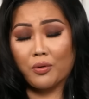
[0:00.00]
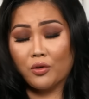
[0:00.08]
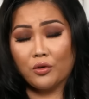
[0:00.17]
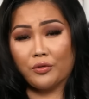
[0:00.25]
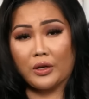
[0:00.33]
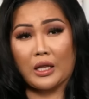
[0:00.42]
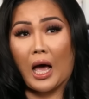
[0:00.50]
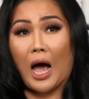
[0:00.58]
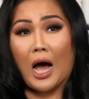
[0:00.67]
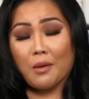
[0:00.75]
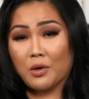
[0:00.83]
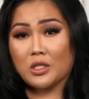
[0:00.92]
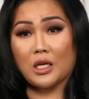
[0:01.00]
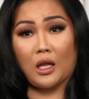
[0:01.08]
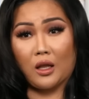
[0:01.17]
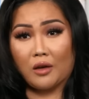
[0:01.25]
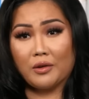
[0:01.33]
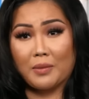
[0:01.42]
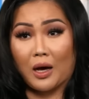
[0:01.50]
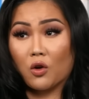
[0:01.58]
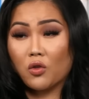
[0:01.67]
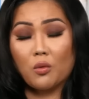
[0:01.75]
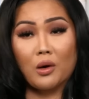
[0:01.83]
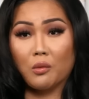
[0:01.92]
proving how much I love him, I
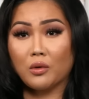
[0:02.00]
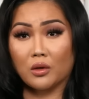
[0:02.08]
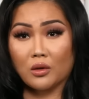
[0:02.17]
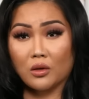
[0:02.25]
don't know what will.